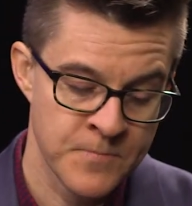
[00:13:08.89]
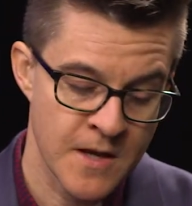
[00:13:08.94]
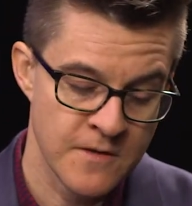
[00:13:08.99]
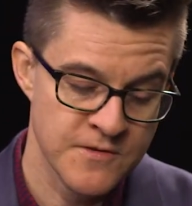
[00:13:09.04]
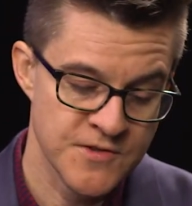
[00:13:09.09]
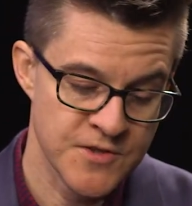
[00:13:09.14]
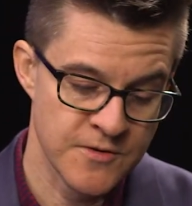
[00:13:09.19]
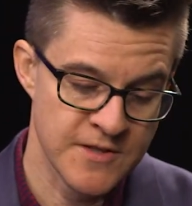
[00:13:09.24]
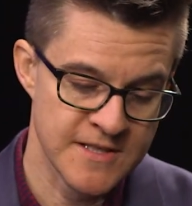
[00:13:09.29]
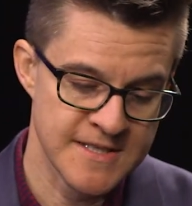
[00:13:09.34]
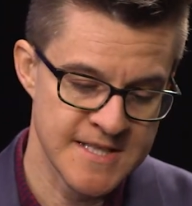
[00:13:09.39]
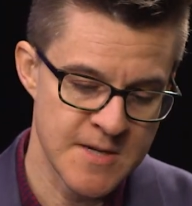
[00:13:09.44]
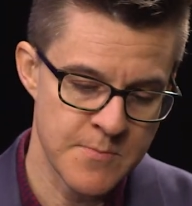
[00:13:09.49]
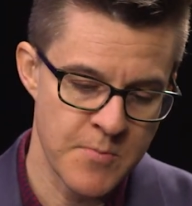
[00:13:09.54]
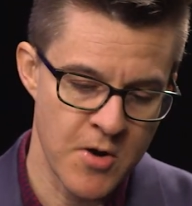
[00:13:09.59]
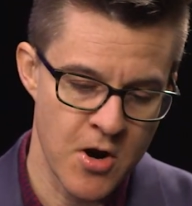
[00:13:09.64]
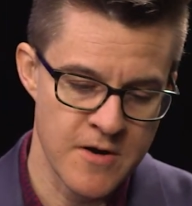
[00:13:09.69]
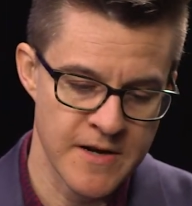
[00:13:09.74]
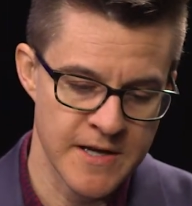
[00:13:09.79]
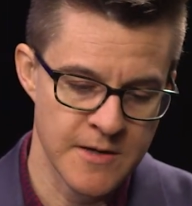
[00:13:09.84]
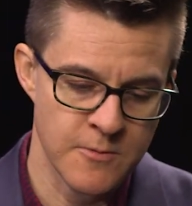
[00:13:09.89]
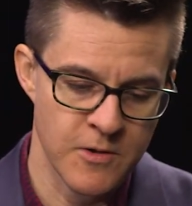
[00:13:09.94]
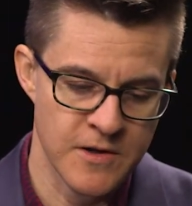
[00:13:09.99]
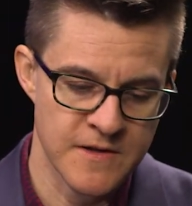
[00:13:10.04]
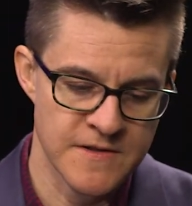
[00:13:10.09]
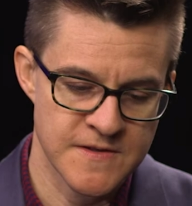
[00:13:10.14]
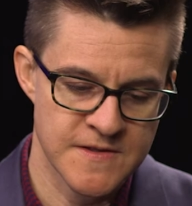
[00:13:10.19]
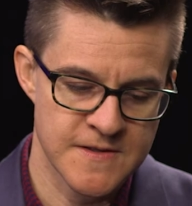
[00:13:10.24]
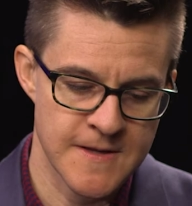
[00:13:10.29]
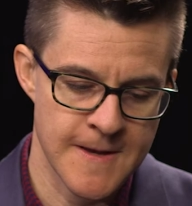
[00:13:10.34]
So the Tea Party
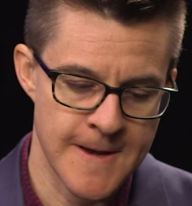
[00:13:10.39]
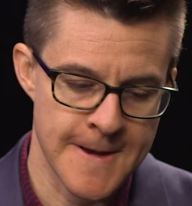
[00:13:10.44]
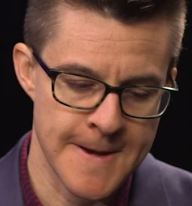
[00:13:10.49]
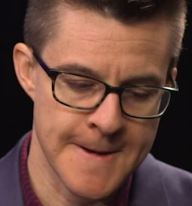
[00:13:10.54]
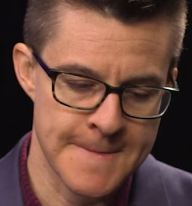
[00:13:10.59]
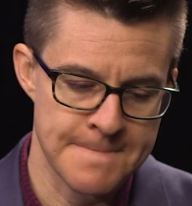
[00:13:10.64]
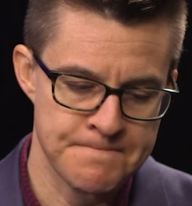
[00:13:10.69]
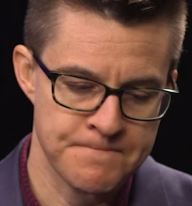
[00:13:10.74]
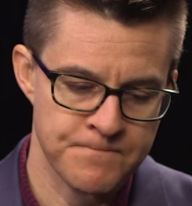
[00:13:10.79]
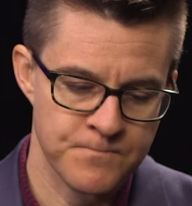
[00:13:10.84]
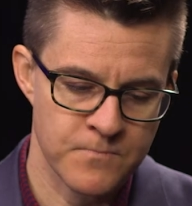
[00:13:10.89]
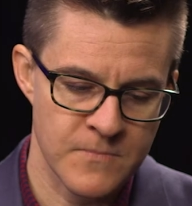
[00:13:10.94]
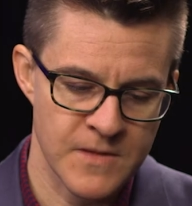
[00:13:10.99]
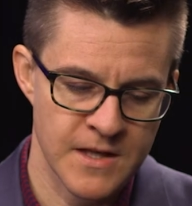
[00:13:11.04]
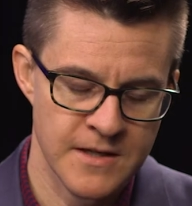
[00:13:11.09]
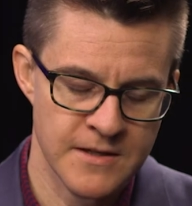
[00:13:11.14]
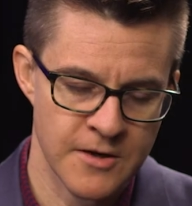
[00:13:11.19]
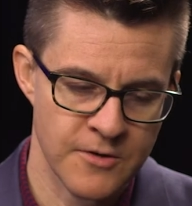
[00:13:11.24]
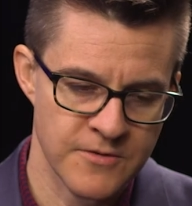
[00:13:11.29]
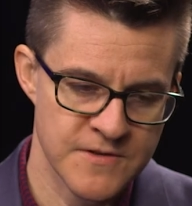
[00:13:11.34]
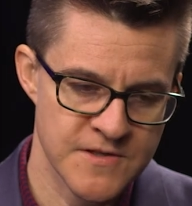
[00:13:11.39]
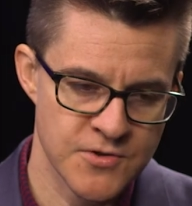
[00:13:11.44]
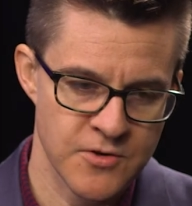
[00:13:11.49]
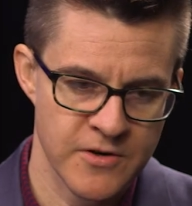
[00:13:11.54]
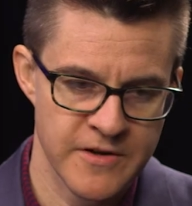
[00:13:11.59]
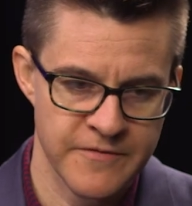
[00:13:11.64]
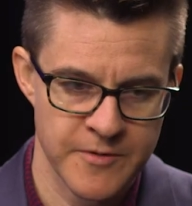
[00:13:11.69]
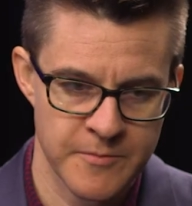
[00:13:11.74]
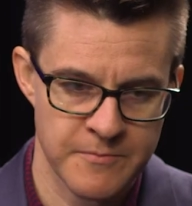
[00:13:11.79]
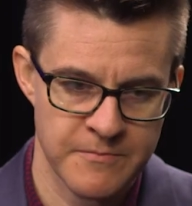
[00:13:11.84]
was, it's
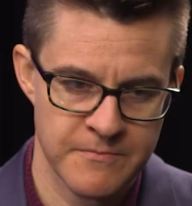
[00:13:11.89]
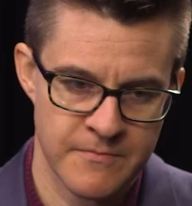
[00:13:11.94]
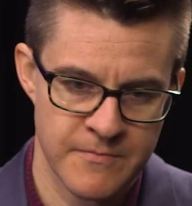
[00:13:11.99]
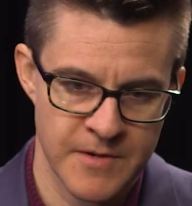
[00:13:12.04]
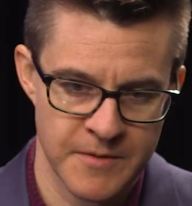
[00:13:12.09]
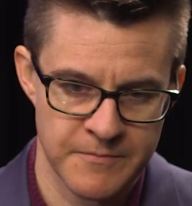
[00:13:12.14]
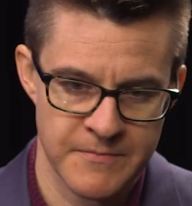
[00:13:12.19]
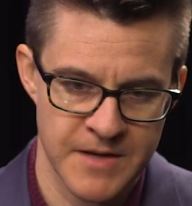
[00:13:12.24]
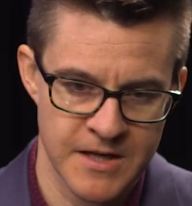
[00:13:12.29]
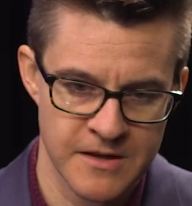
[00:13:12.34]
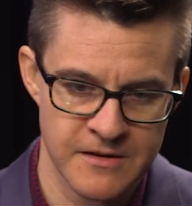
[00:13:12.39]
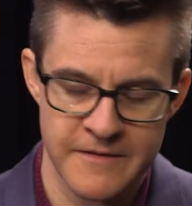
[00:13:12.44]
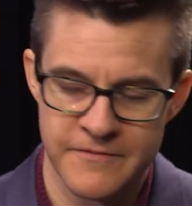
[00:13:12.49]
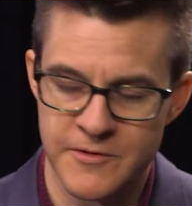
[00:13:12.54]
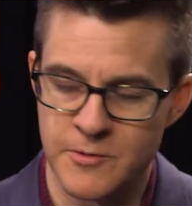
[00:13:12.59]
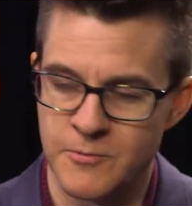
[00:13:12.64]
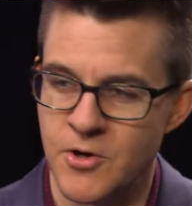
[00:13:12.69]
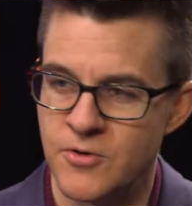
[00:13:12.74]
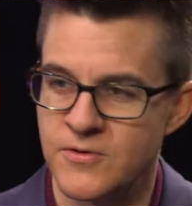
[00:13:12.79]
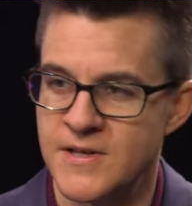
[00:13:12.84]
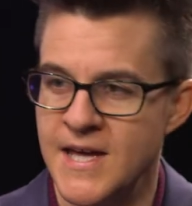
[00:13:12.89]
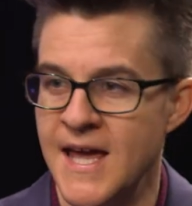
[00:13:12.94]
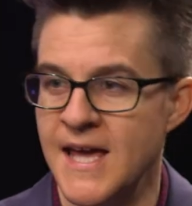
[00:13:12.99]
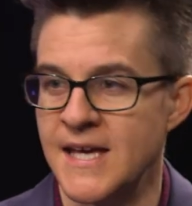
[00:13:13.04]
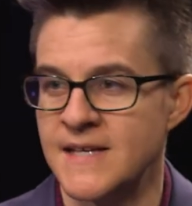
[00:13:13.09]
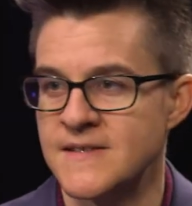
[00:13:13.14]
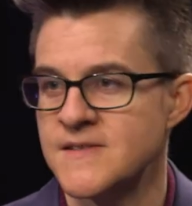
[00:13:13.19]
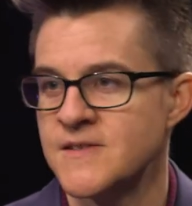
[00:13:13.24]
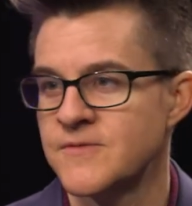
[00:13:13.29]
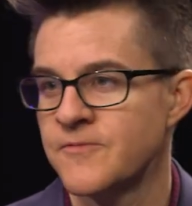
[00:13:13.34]
sort of a middle-of-the-road
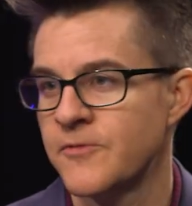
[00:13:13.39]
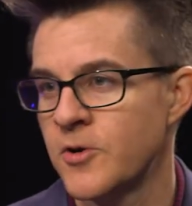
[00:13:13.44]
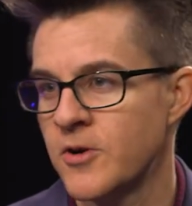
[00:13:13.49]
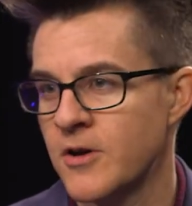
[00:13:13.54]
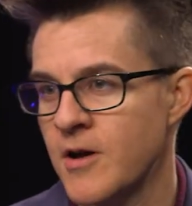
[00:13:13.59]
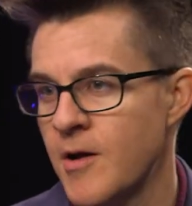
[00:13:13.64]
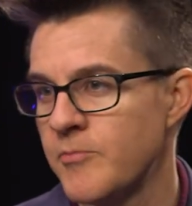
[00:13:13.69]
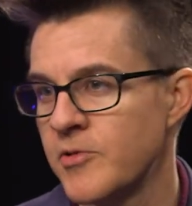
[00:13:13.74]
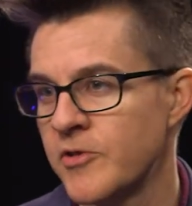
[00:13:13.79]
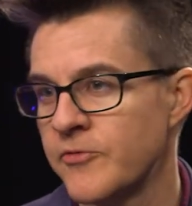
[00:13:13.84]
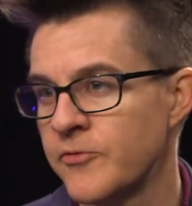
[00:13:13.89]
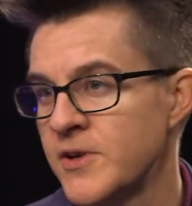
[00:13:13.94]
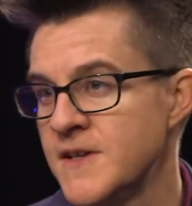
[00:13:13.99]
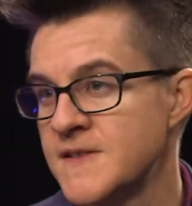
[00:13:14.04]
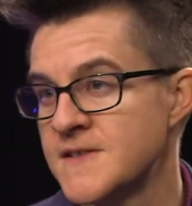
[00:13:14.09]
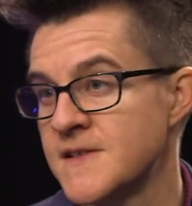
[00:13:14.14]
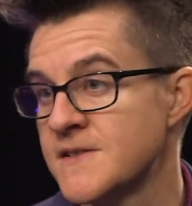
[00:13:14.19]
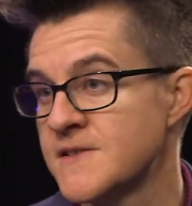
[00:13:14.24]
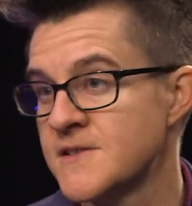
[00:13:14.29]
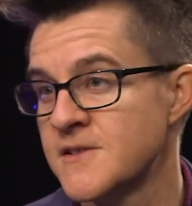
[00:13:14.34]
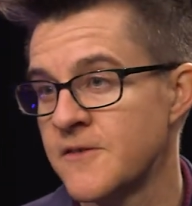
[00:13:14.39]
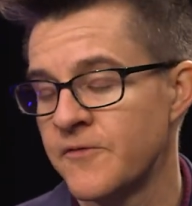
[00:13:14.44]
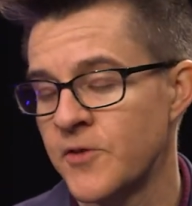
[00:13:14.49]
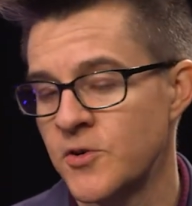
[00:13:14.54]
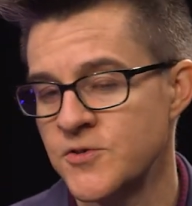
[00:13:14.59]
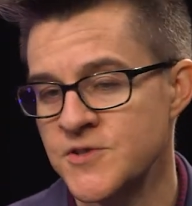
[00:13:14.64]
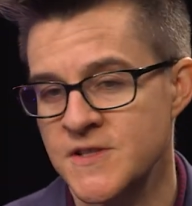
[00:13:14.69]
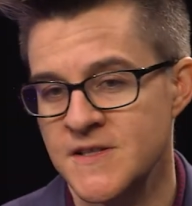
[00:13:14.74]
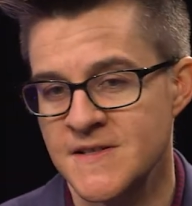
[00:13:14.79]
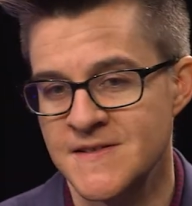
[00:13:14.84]
case for a couple of reasons. The
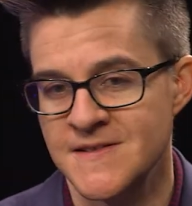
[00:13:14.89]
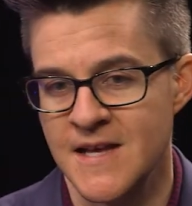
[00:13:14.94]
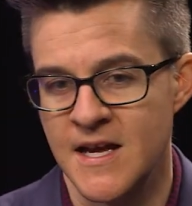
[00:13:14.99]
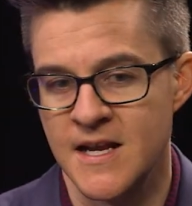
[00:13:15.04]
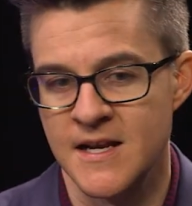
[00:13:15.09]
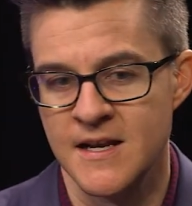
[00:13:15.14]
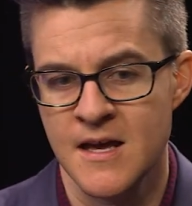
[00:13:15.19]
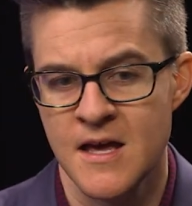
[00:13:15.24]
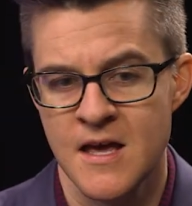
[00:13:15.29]
first is that